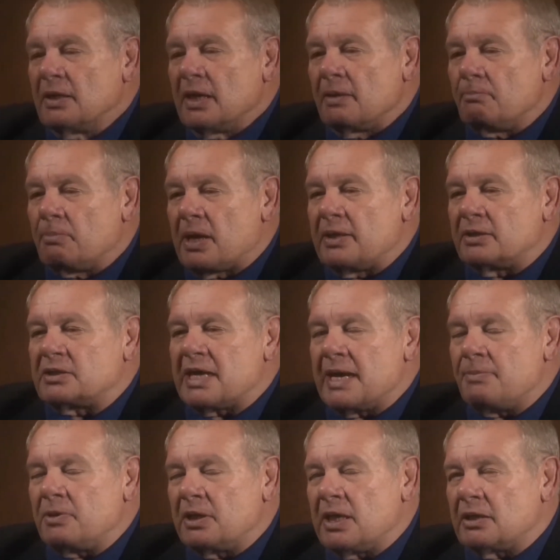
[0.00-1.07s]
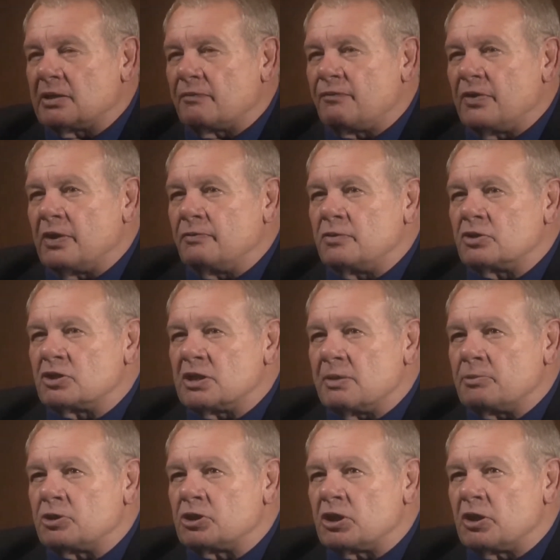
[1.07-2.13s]
And by the time they got to Fairview
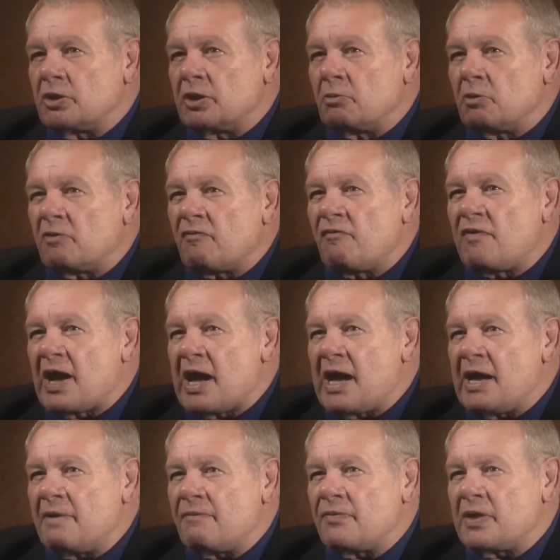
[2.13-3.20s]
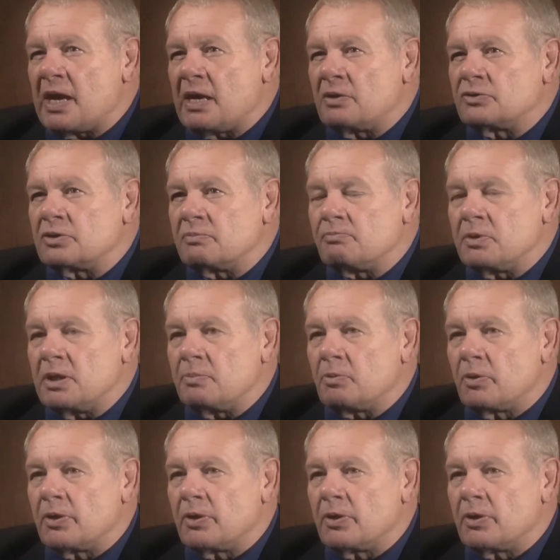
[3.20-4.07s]
Cemetery, there were 5,000 people